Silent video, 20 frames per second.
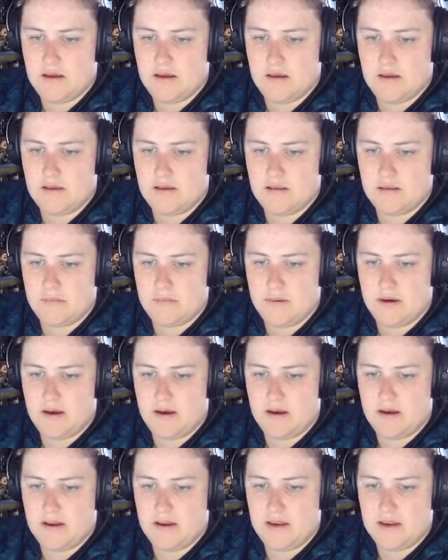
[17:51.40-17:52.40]
the
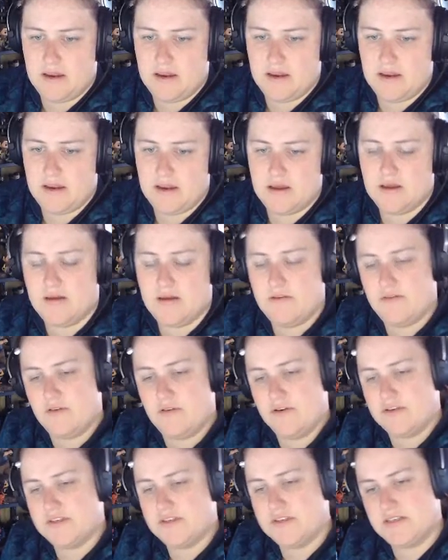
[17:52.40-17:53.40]
party
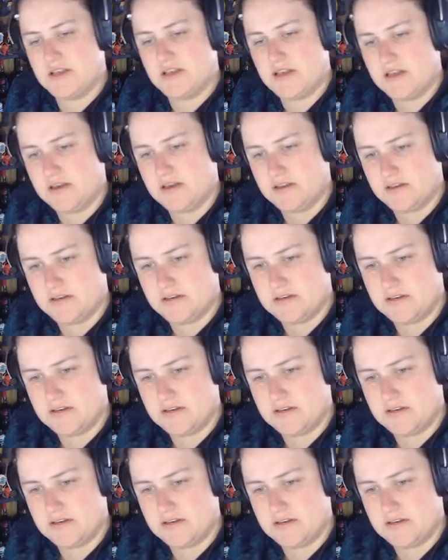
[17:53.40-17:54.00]
first started.